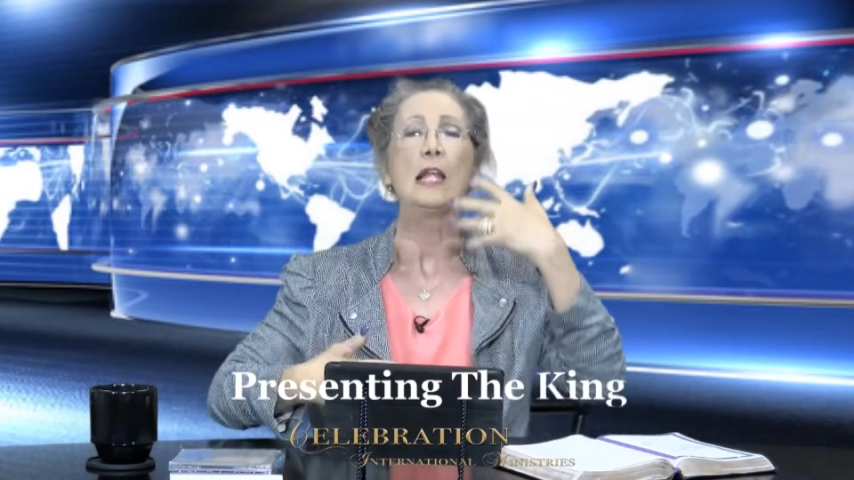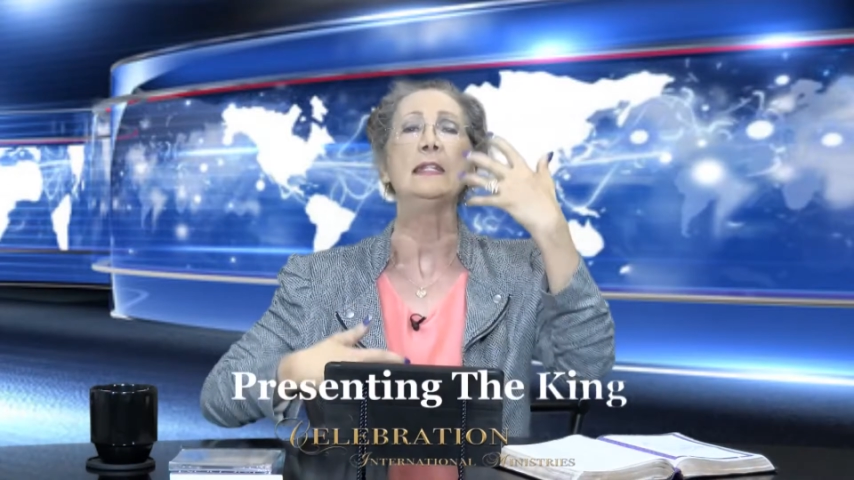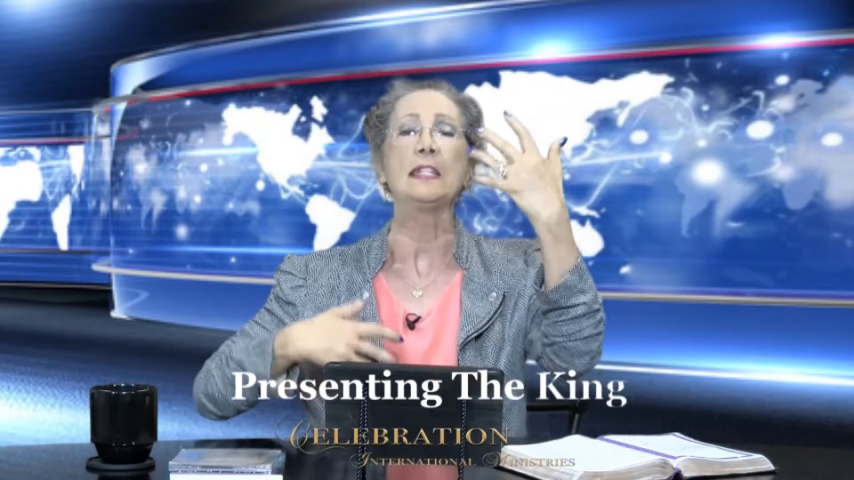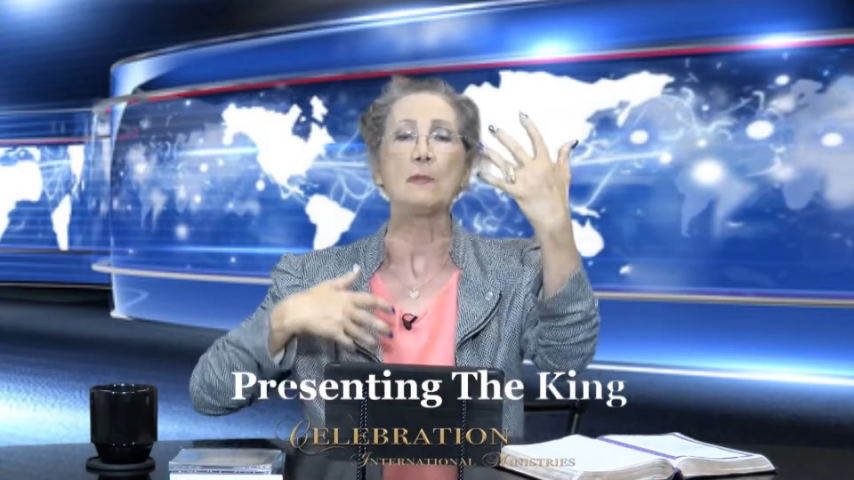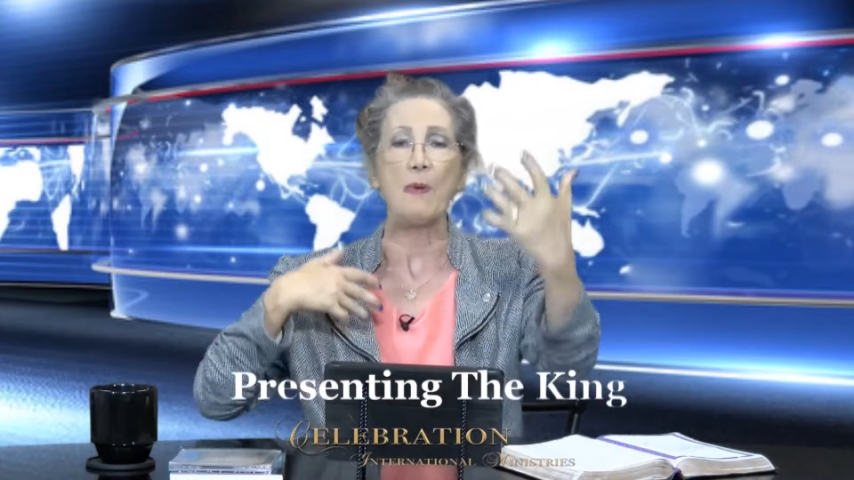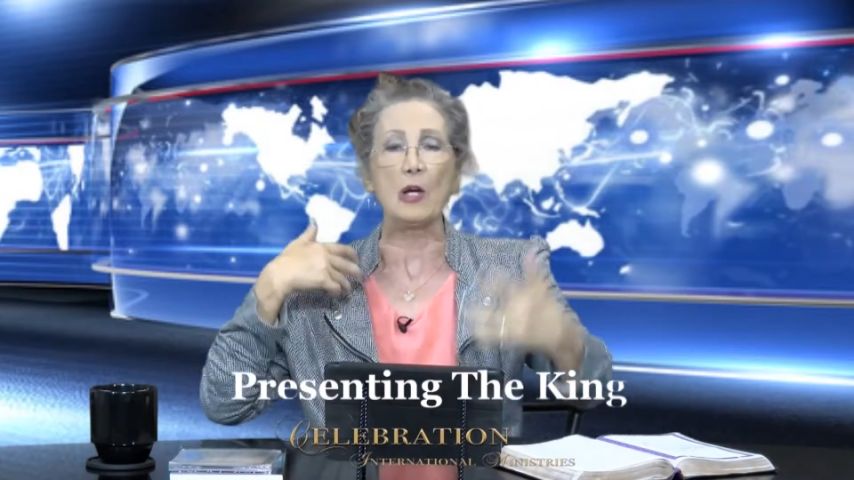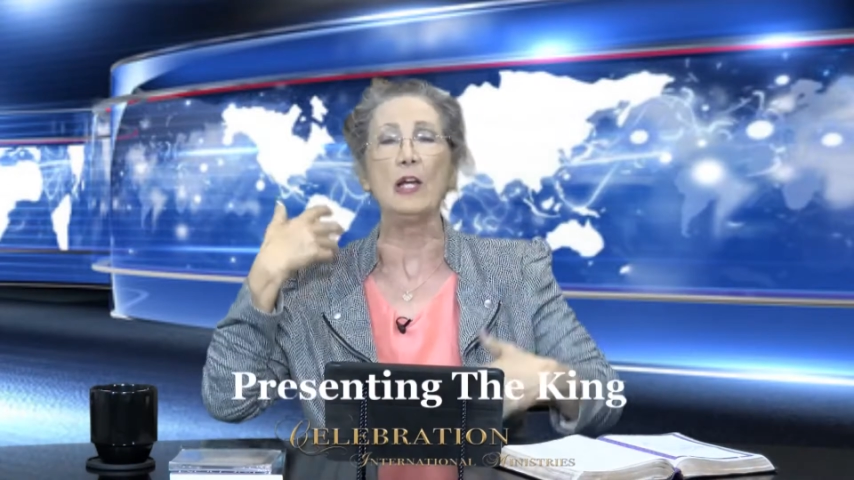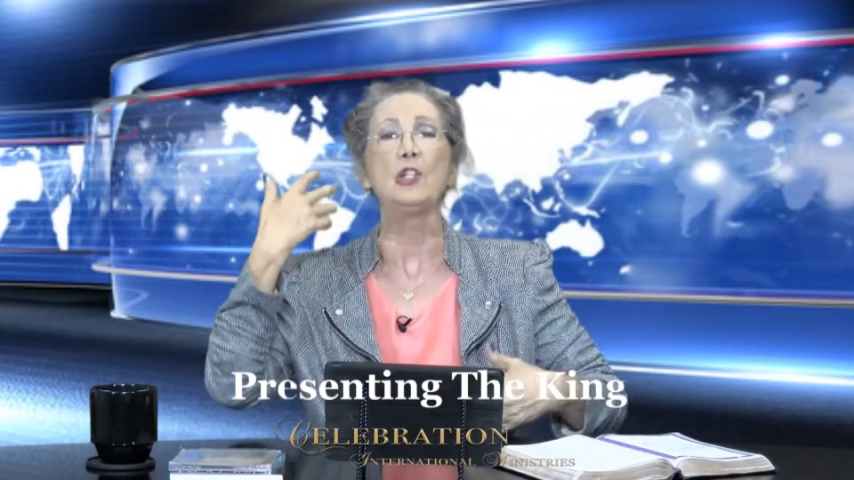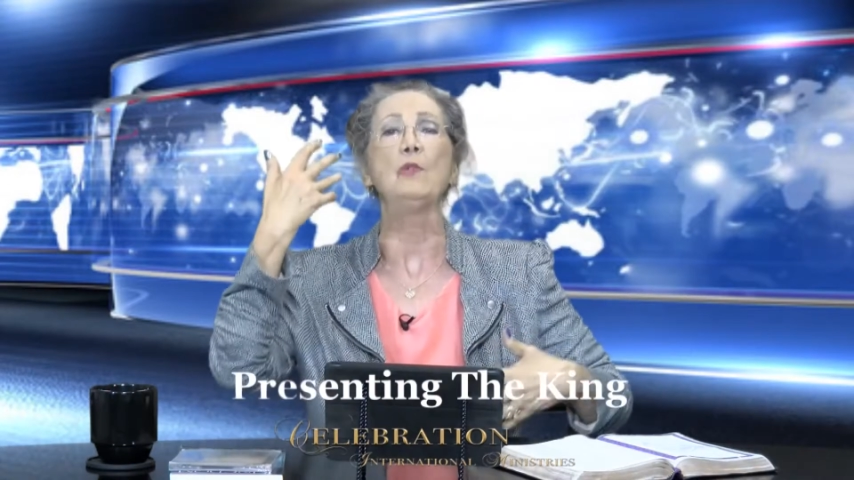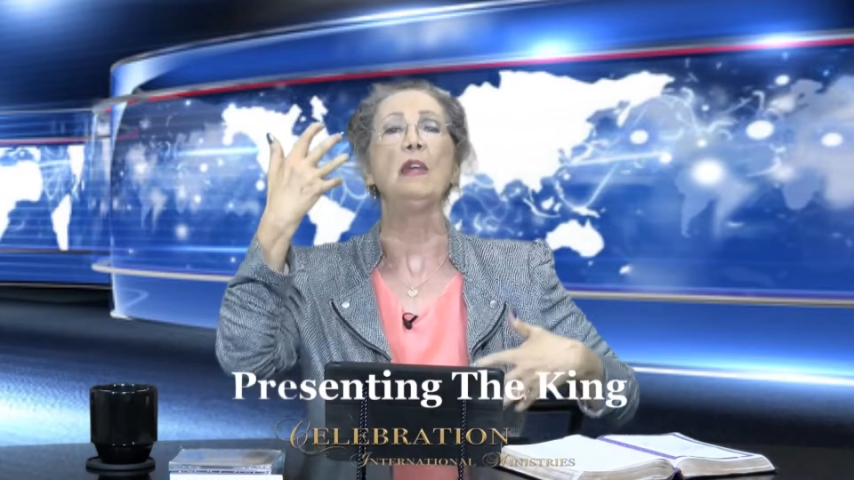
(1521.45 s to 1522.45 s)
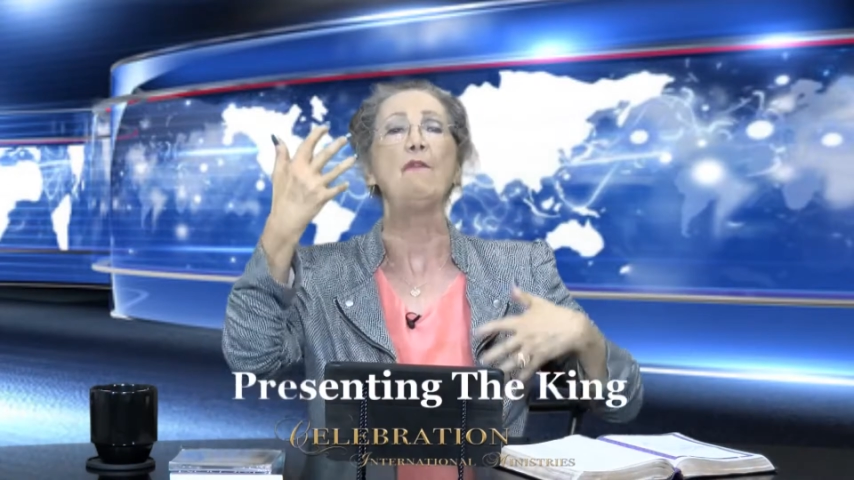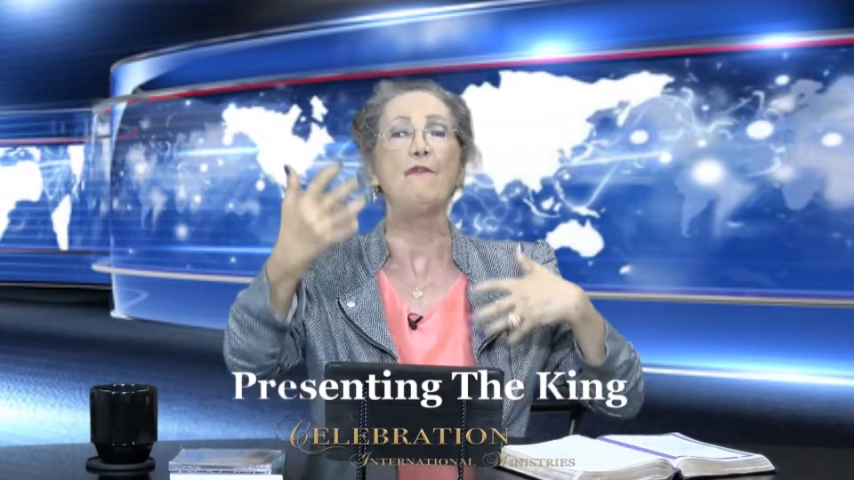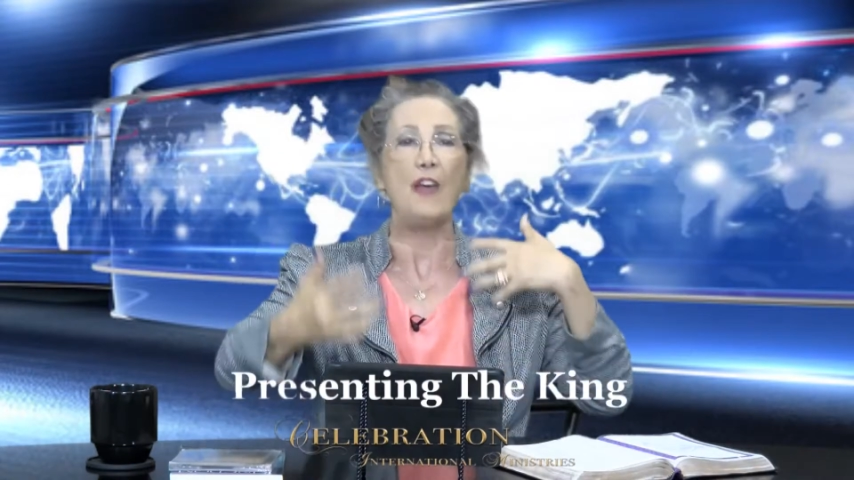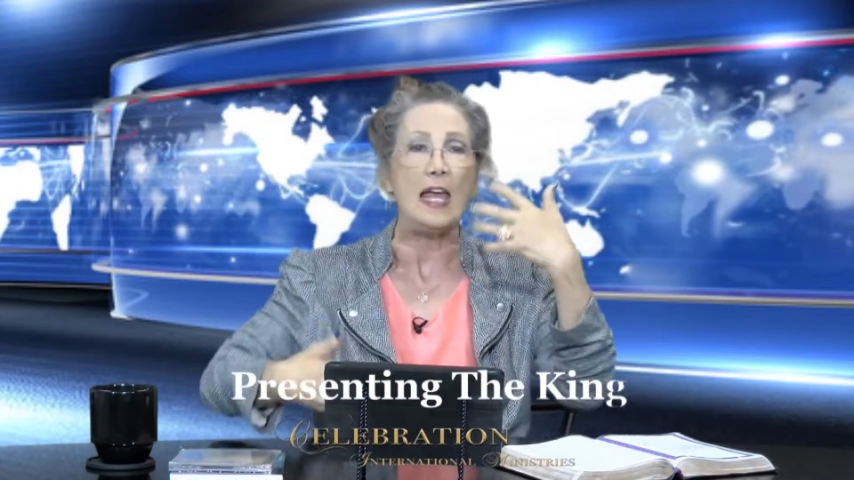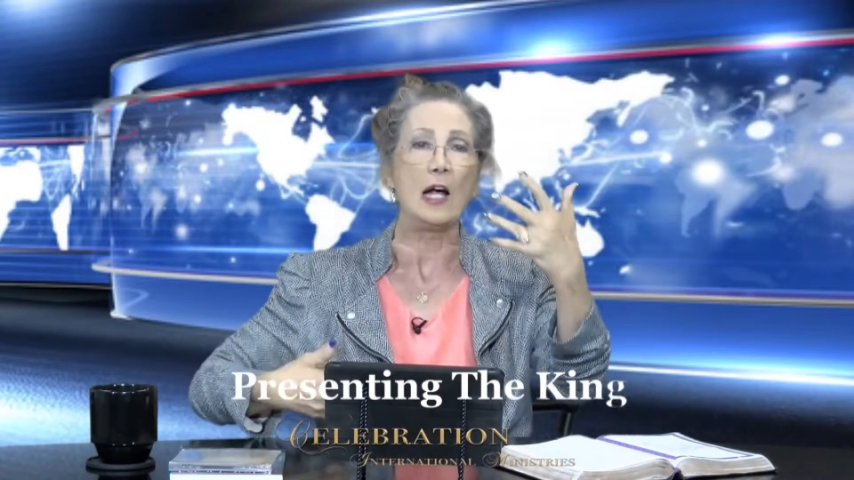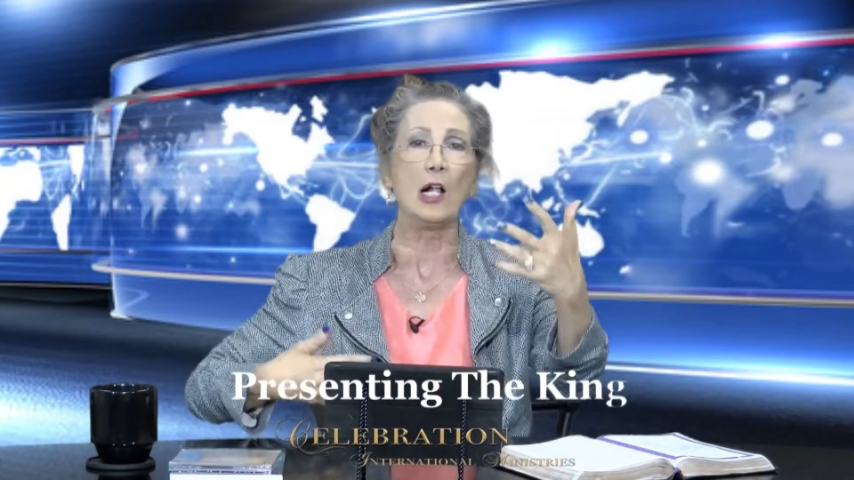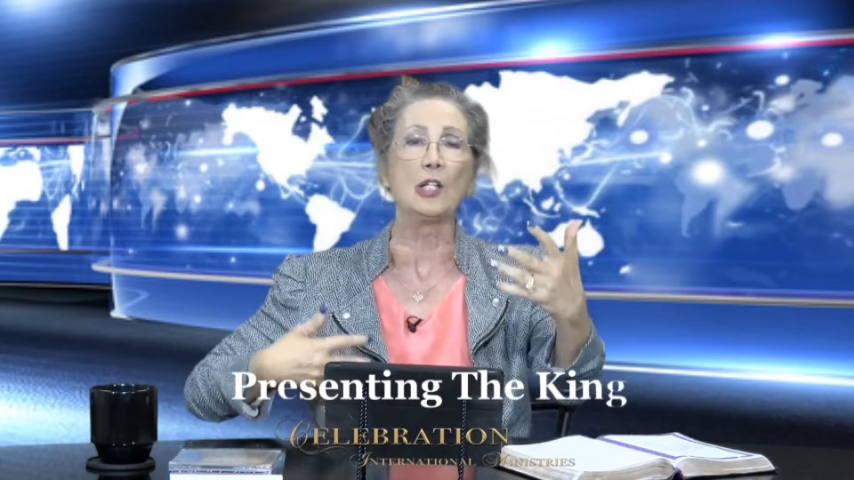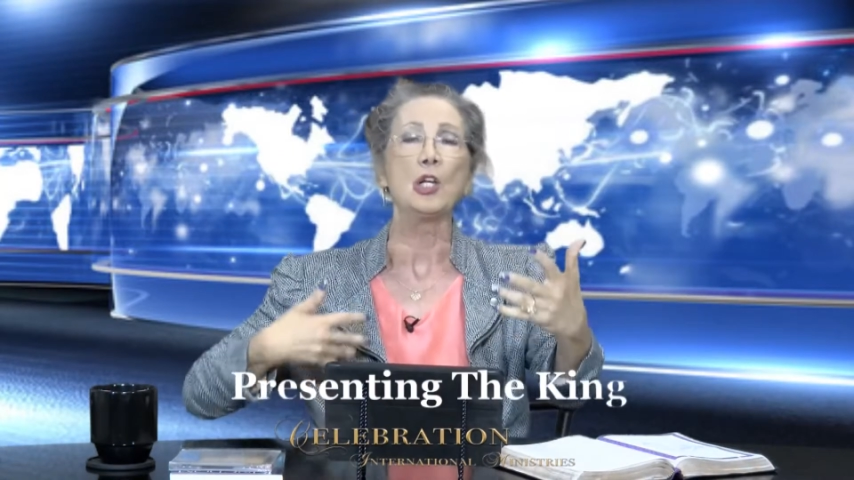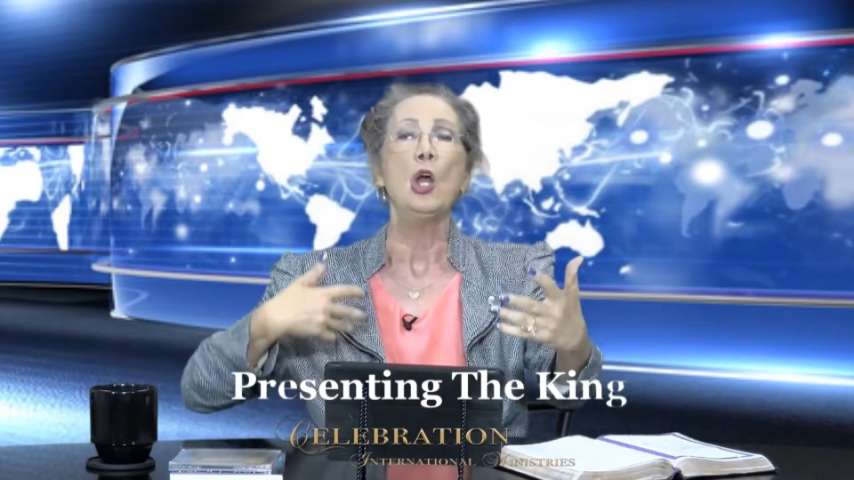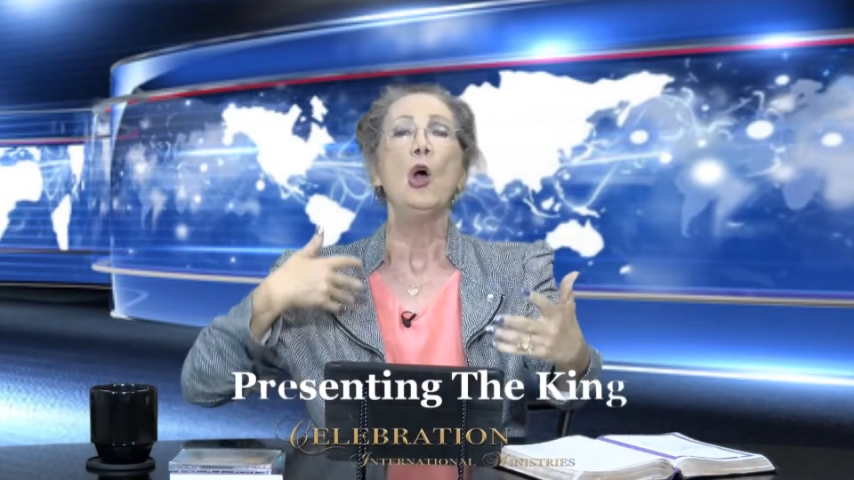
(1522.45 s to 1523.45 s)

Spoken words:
and spirit to be filled